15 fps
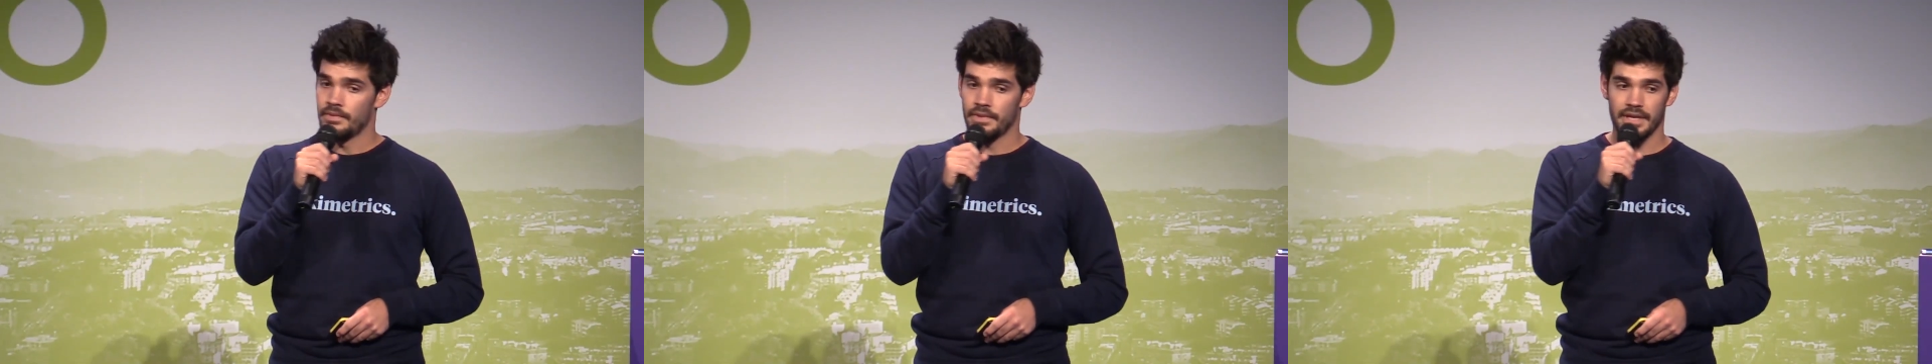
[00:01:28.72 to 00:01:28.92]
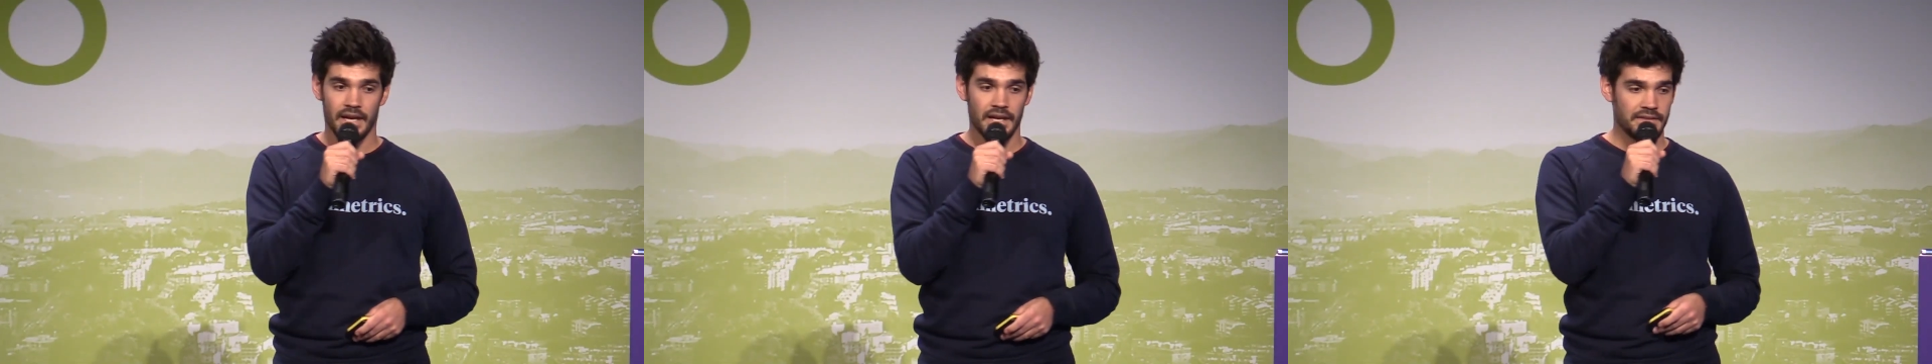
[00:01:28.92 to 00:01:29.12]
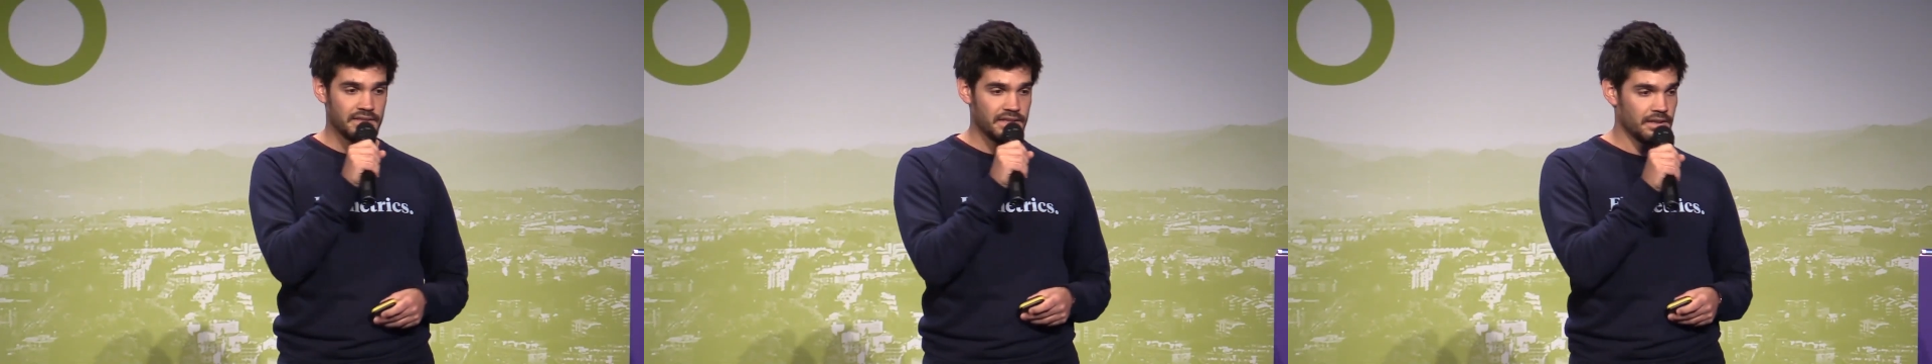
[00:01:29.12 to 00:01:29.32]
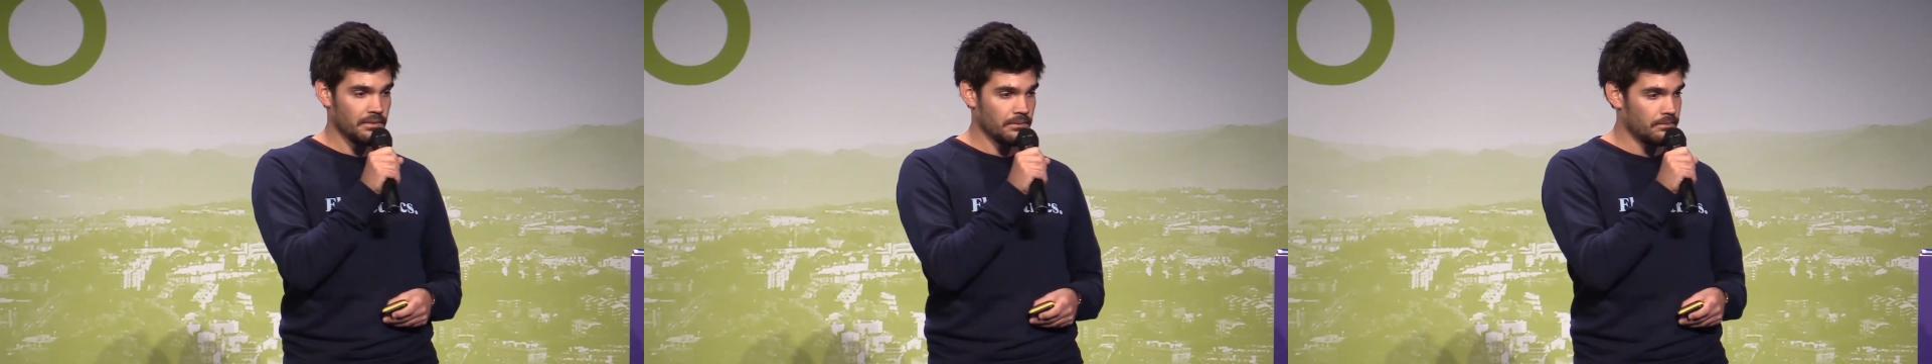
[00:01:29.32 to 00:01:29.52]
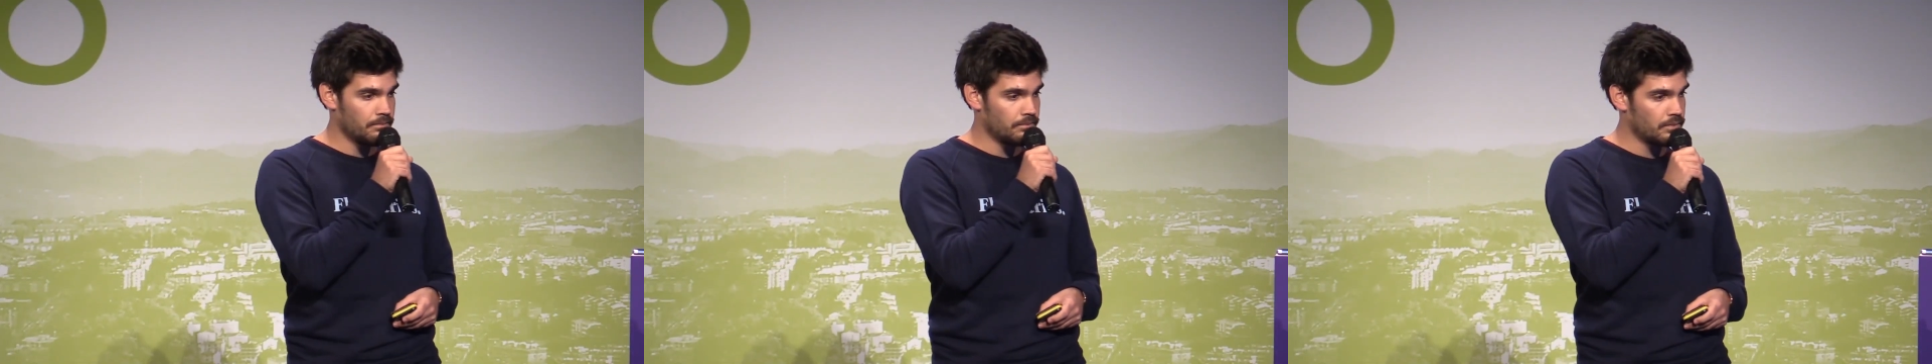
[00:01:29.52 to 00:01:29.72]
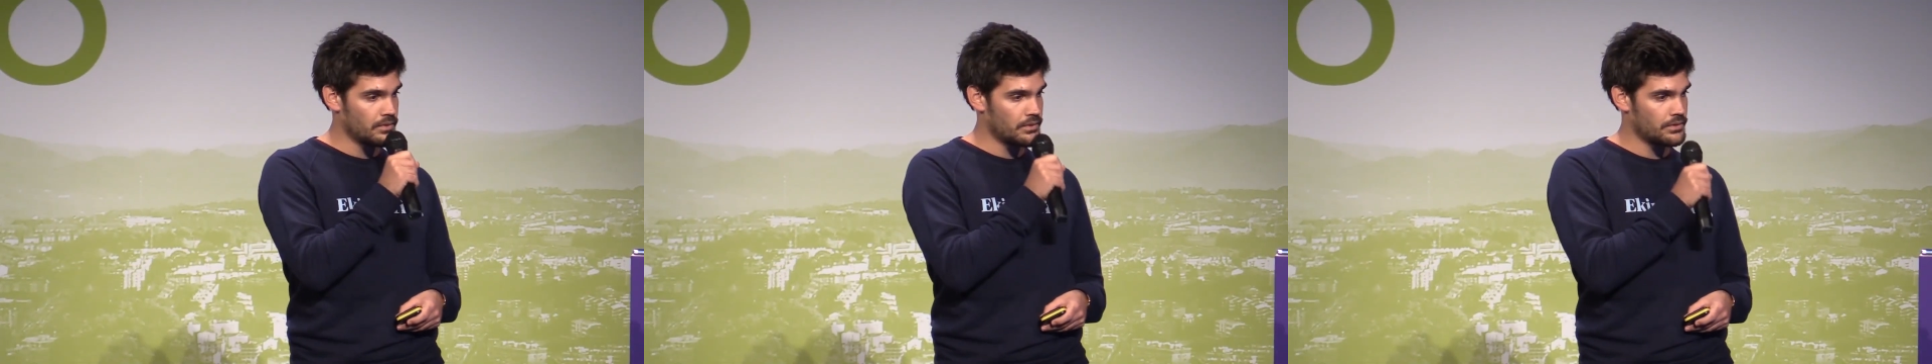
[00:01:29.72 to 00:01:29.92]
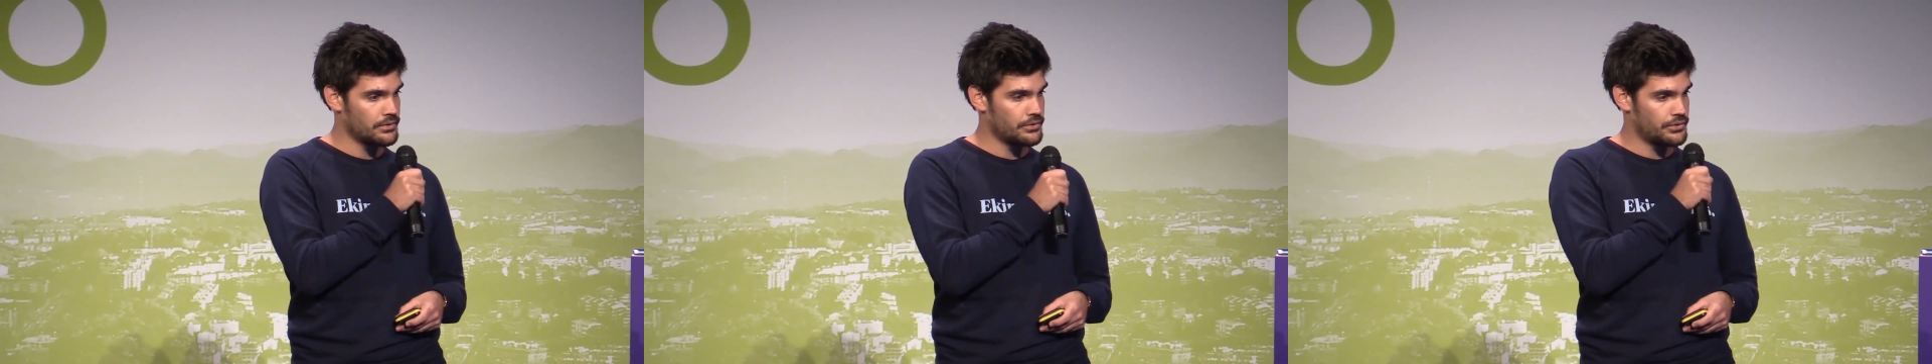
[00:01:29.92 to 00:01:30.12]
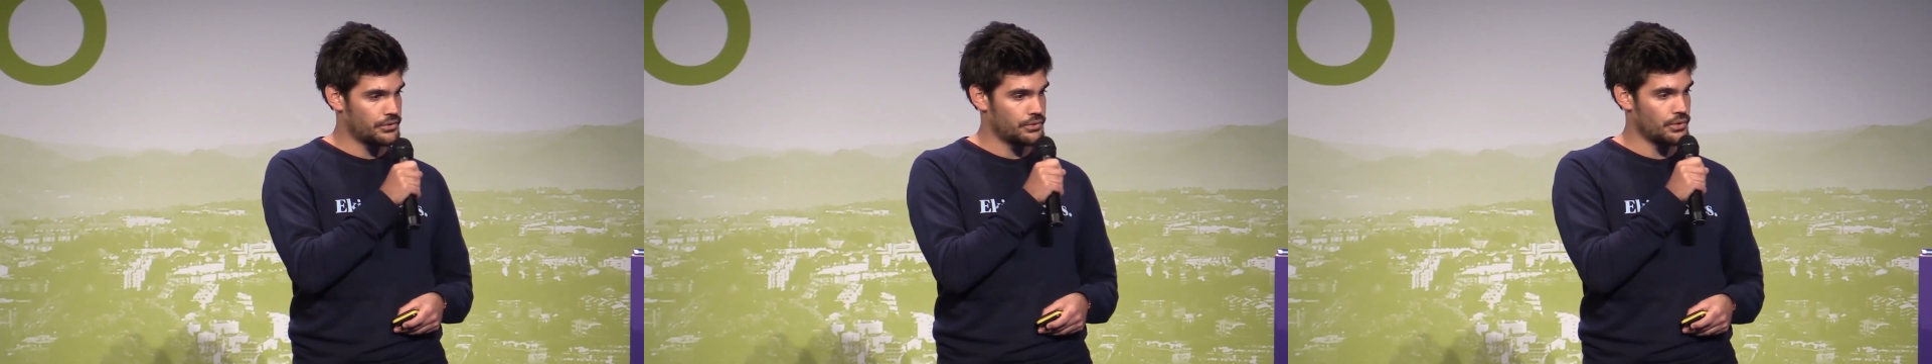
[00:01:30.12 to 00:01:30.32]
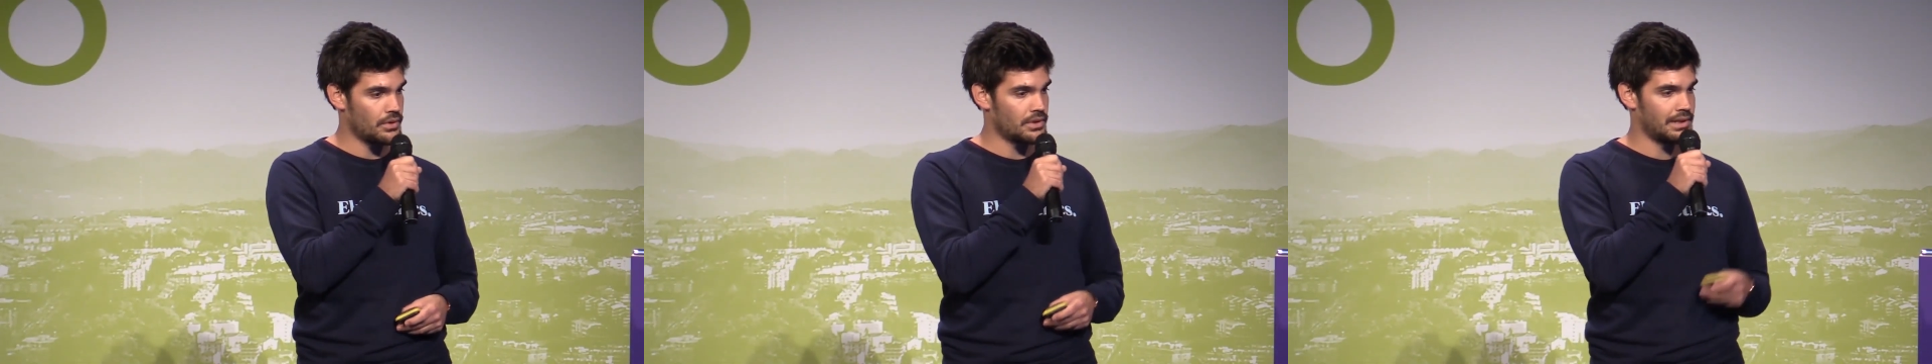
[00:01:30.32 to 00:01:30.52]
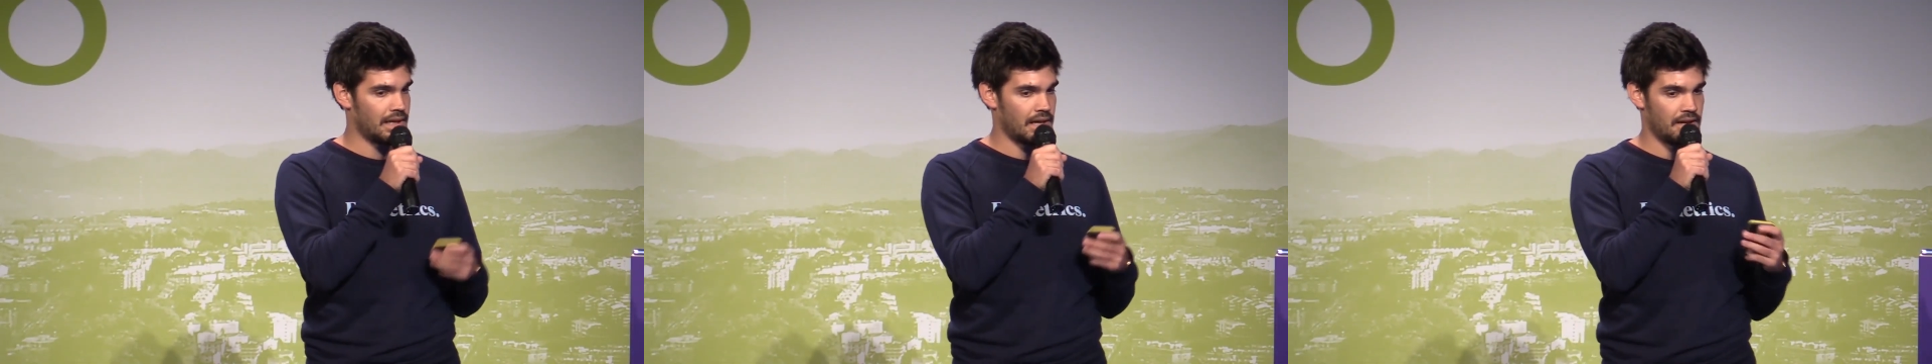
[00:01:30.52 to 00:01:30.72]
The idea to